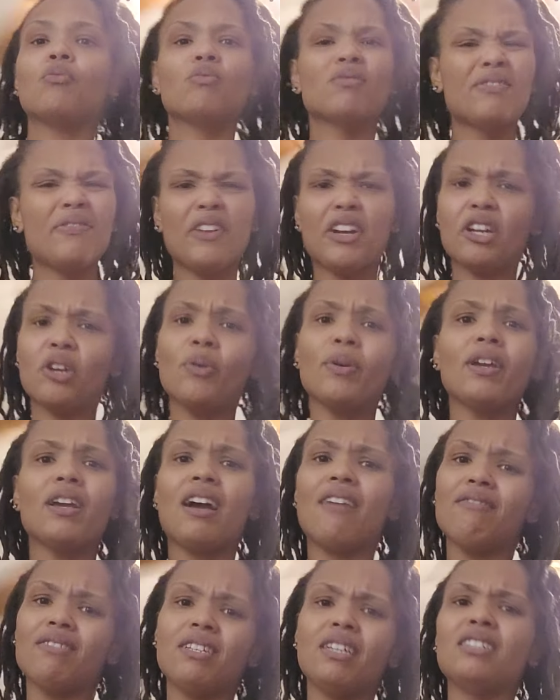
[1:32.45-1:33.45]
was a very quick
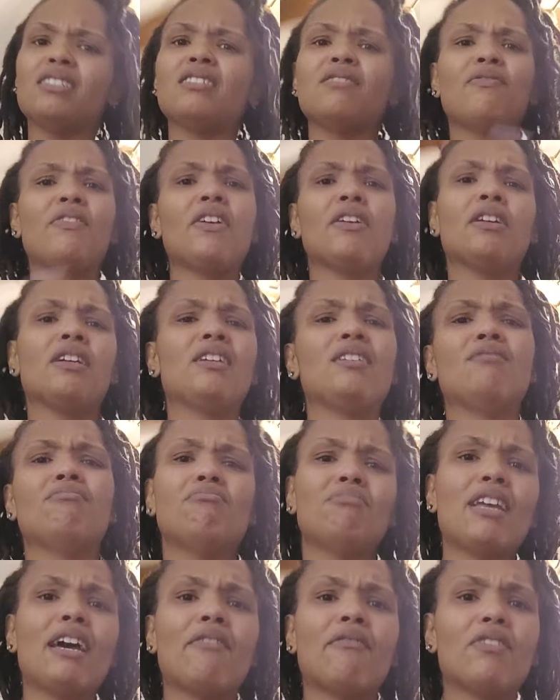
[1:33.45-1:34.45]
conversation, very
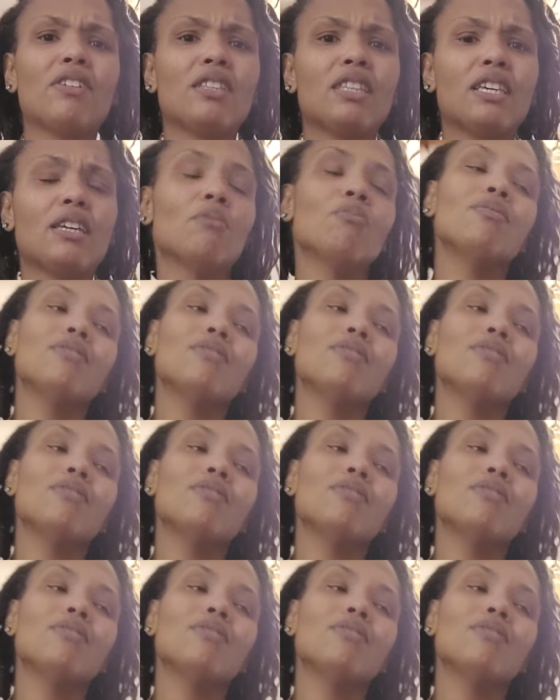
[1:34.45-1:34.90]
not really.